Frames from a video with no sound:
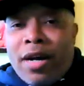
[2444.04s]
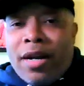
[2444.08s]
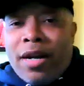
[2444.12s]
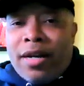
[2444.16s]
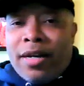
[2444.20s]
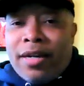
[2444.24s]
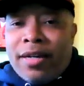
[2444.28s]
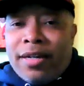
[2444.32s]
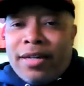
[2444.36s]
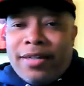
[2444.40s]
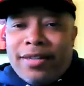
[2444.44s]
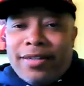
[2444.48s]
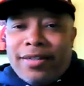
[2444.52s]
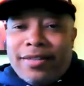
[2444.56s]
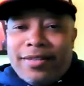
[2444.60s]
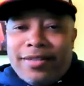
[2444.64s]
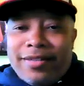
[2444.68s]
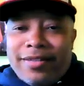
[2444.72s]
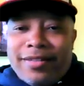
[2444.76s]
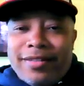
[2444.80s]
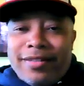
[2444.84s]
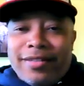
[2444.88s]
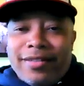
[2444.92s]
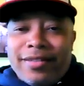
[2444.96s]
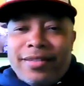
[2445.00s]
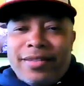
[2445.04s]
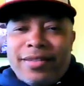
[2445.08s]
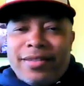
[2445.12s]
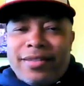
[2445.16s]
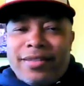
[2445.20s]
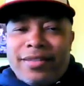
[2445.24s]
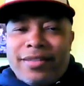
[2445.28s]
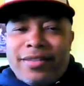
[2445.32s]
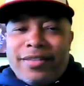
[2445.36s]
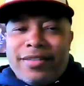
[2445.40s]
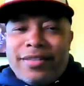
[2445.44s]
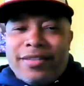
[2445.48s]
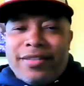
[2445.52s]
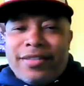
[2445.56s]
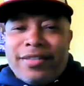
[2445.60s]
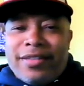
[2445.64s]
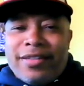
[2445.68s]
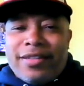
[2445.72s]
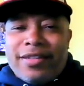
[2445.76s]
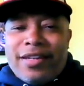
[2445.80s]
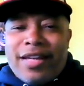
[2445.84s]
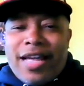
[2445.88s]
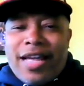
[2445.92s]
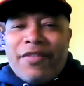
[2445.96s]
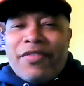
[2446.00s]
Oh,
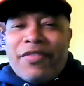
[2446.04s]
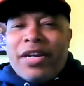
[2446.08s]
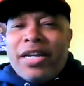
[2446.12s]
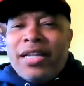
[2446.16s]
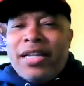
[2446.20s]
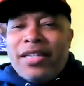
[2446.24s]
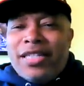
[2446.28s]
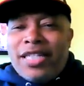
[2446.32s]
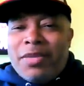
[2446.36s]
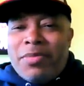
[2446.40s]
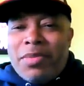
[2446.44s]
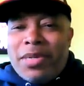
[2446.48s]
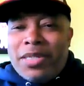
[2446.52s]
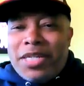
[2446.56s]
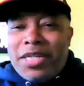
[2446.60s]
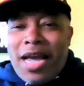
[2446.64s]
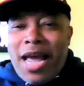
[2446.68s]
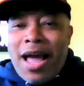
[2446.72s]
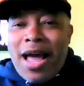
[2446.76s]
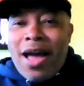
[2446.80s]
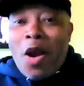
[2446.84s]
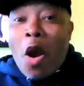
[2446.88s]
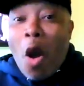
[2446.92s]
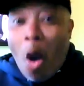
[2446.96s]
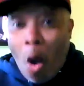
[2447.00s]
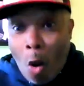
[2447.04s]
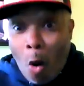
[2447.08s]
having an illegitimate child.